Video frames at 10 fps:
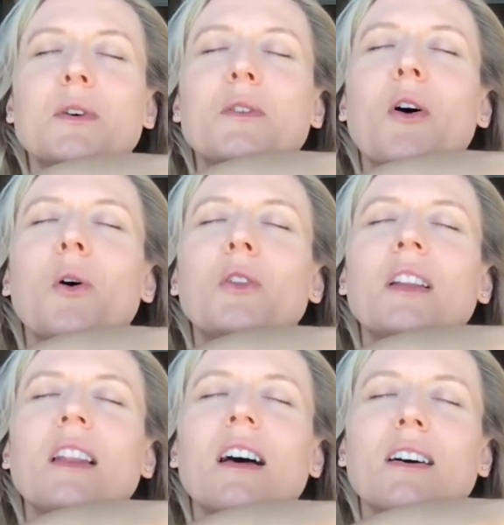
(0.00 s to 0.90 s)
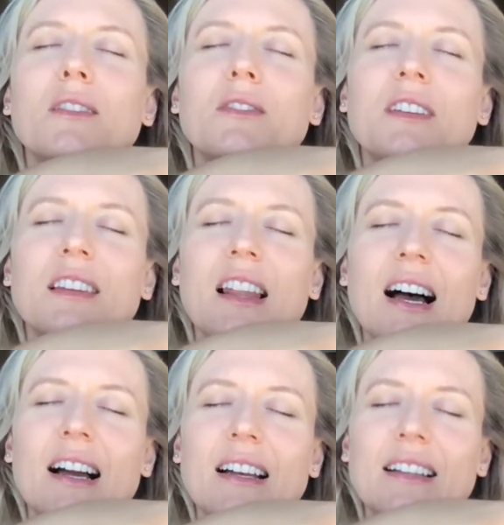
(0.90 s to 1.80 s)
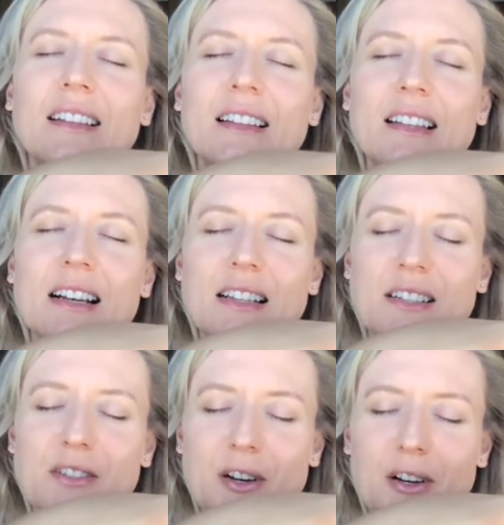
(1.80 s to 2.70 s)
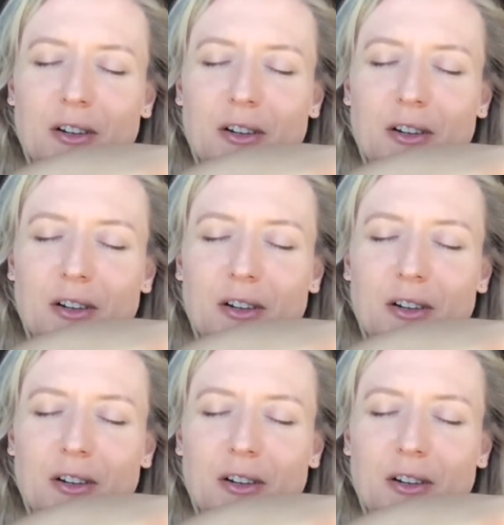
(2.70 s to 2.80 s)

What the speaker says: of all the love and light that I deserve.